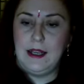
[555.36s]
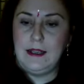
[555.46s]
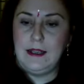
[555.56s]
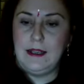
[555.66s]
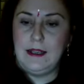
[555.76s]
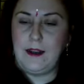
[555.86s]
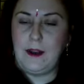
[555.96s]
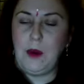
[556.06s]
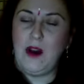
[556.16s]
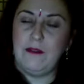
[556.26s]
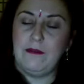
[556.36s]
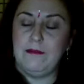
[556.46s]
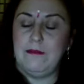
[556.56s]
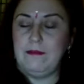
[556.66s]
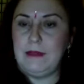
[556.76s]
So, part of
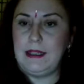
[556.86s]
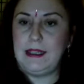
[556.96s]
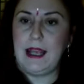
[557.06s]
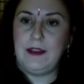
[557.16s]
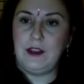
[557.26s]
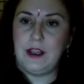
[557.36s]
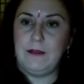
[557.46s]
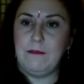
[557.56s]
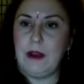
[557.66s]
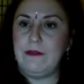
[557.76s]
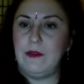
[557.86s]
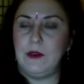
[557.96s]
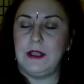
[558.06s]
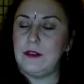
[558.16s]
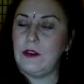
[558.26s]
meditation,
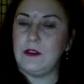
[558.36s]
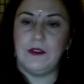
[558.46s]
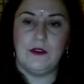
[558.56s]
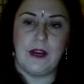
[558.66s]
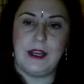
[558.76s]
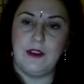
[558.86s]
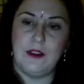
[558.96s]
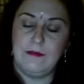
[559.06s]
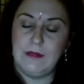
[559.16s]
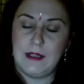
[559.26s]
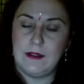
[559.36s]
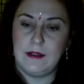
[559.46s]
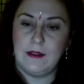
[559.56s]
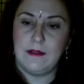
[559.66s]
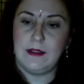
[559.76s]
mindfulness, concentration, these
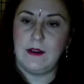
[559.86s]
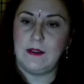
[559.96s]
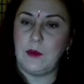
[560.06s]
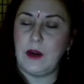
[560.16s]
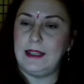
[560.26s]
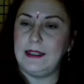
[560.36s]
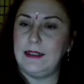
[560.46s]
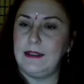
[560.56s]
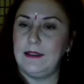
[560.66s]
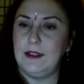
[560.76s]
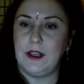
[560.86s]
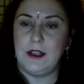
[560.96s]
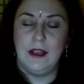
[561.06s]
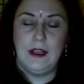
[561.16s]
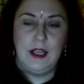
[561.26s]
styles of practice isn't to
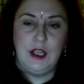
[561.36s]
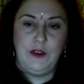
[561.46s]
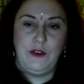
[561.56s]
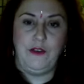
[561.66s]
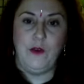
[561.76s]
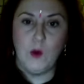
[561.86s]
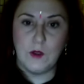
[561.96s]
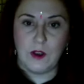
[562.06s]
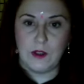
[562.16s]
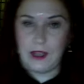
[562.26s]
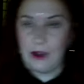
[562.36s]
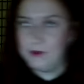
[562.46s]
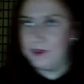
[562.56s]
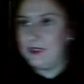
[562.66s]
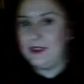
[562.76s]
force
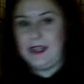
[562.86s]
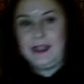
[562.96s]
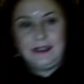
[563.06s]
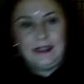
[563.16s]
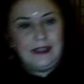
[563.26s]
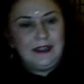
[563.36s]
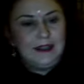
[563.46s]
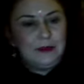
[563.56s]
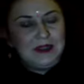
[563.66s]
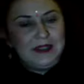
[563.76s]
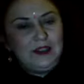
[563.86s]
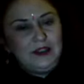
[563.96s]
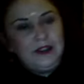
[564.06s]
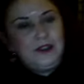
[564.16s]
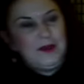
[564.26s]
ourselves to sit in a
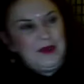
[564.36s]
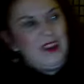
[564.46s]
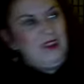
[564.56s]
position and just be like,